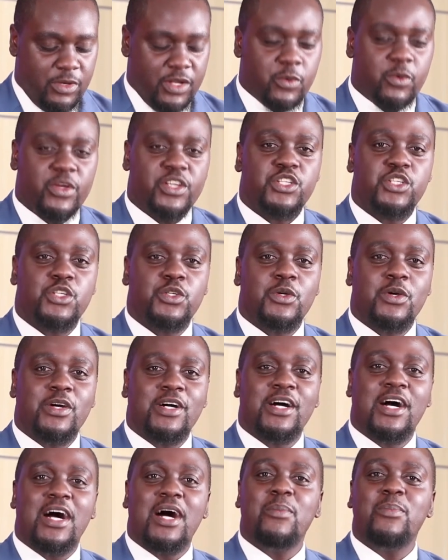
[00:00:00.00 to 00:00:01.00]
we wish you
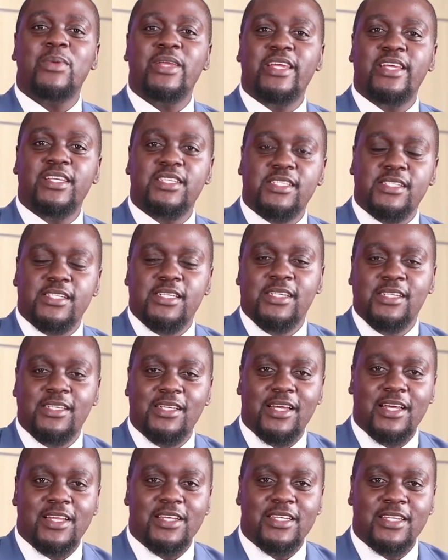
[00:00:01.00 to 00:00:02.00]
a happy Easter
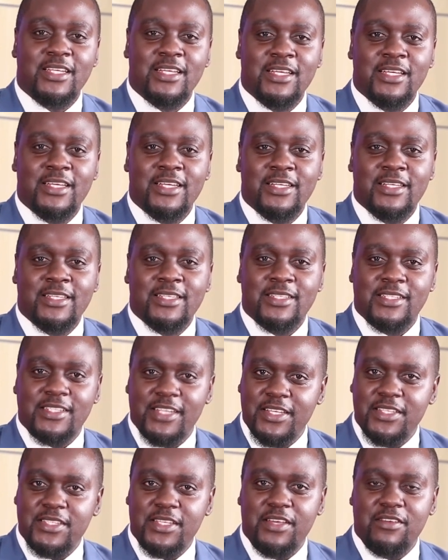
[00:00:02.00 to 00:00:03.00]
and
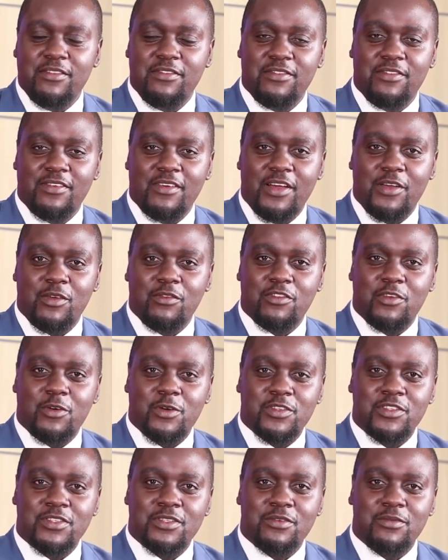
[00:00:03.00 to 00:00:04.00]
stay safe. And of
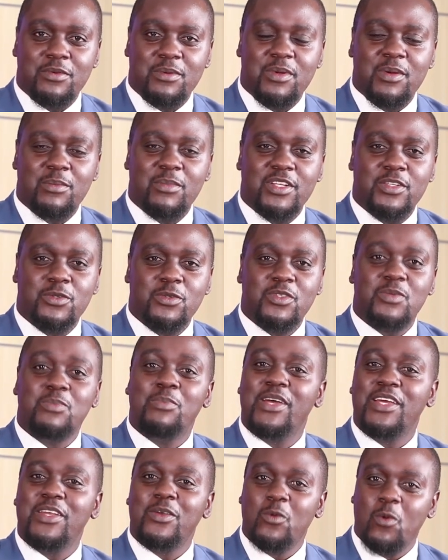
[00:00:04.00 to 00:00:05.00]
course, remember to
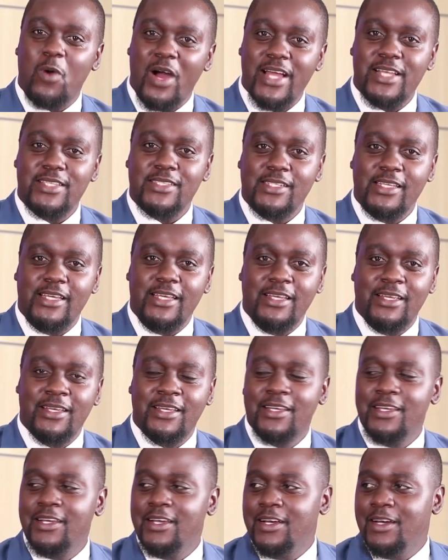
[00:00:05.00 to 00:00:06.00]
spend wisely.
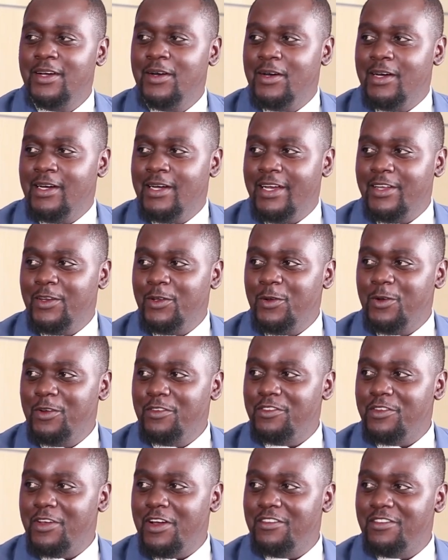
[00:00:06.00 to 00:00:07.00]
I don't know if you